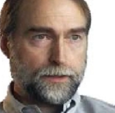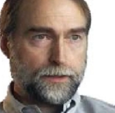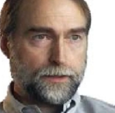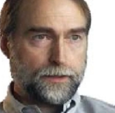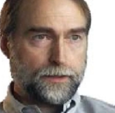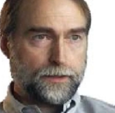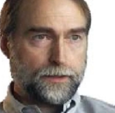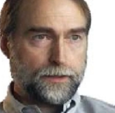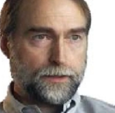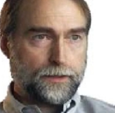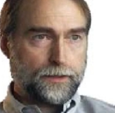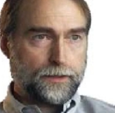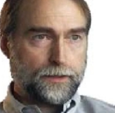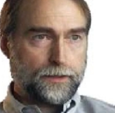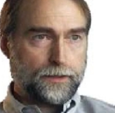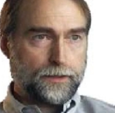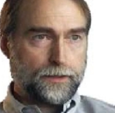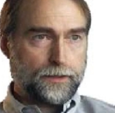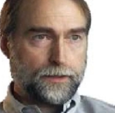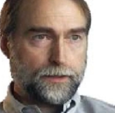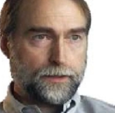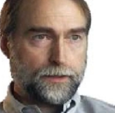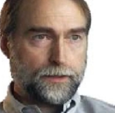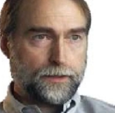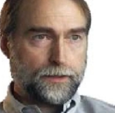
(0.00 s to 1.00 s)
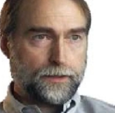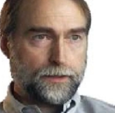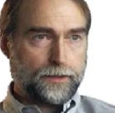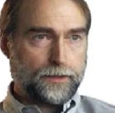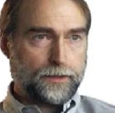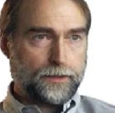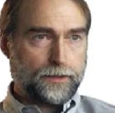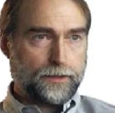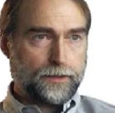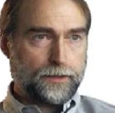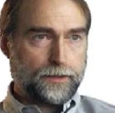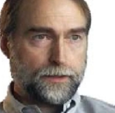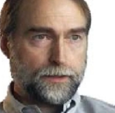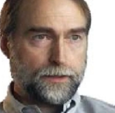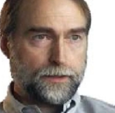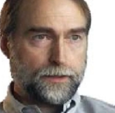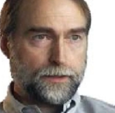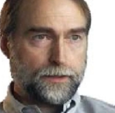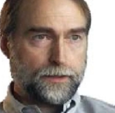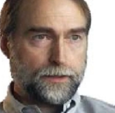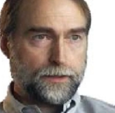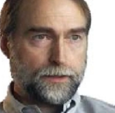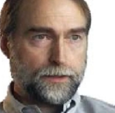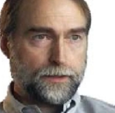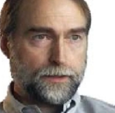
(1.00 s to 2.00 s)

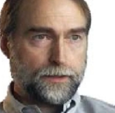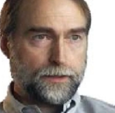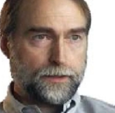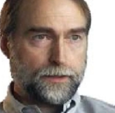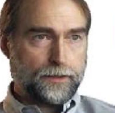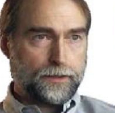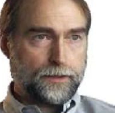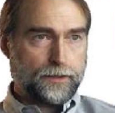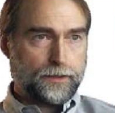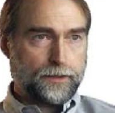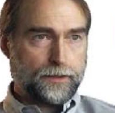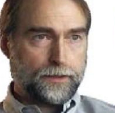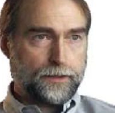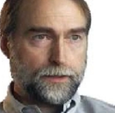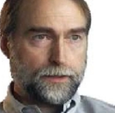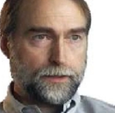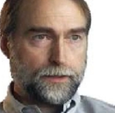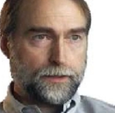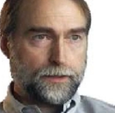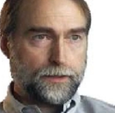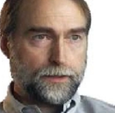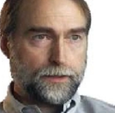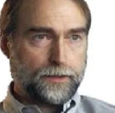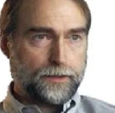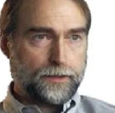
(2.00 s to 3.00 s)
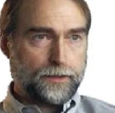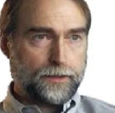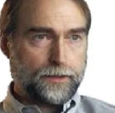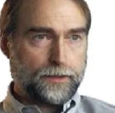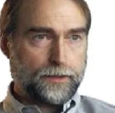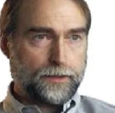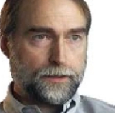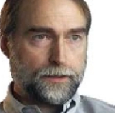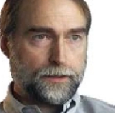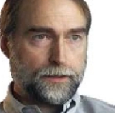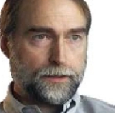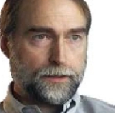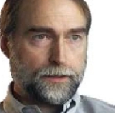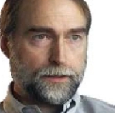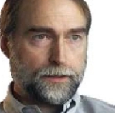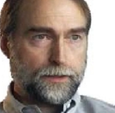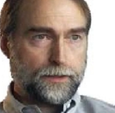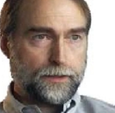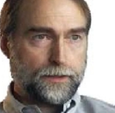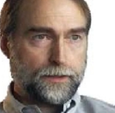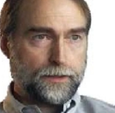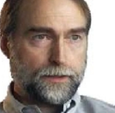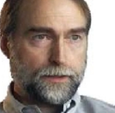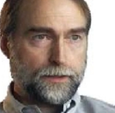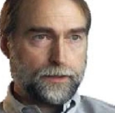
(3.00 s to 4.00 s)

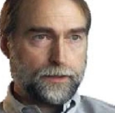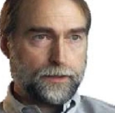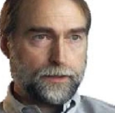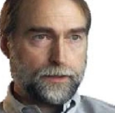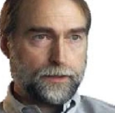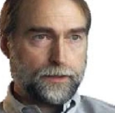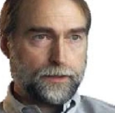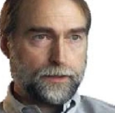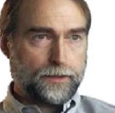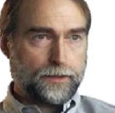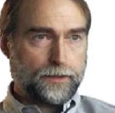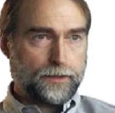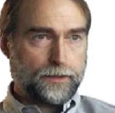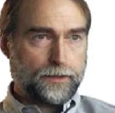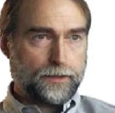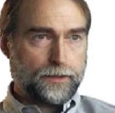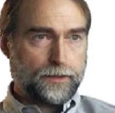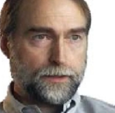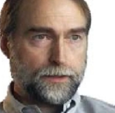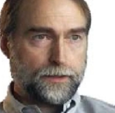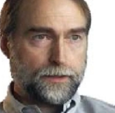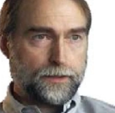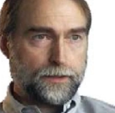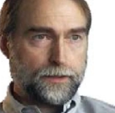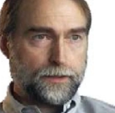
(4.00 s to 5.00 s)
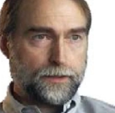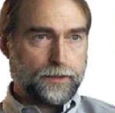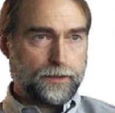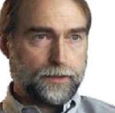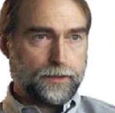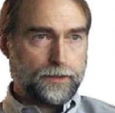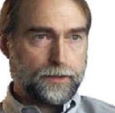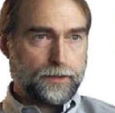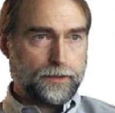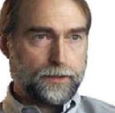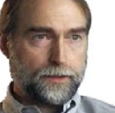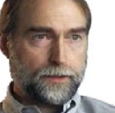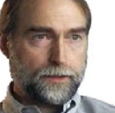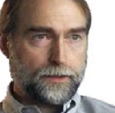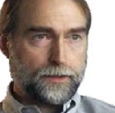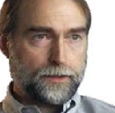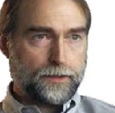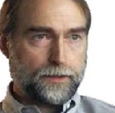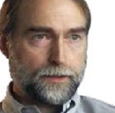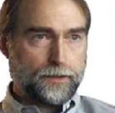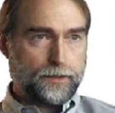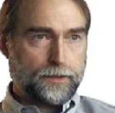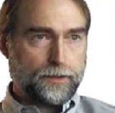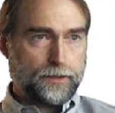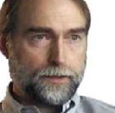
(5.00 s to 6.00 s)

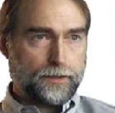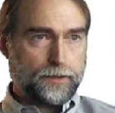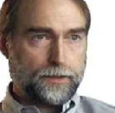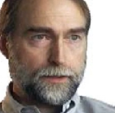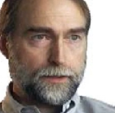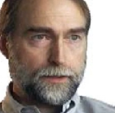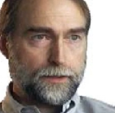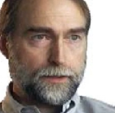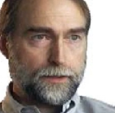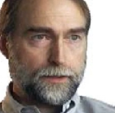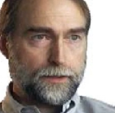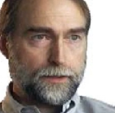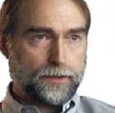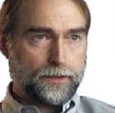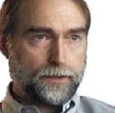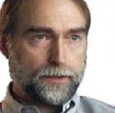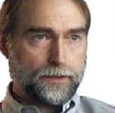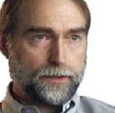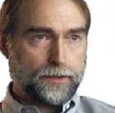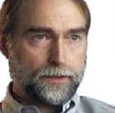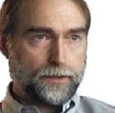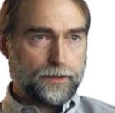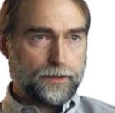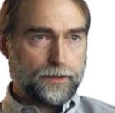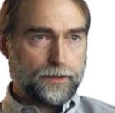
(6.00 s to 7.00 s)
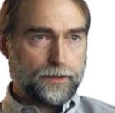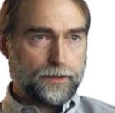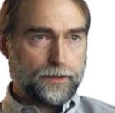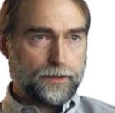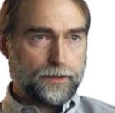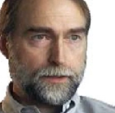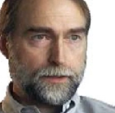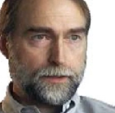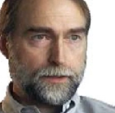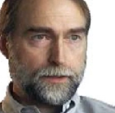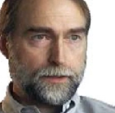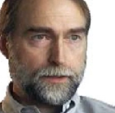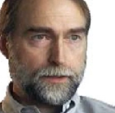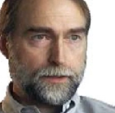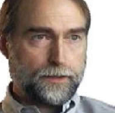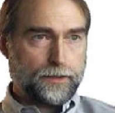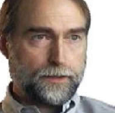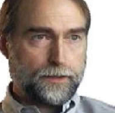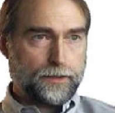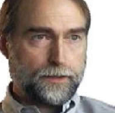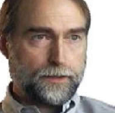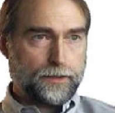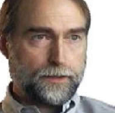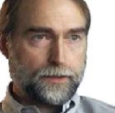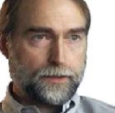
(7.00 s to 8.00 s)
[no speech]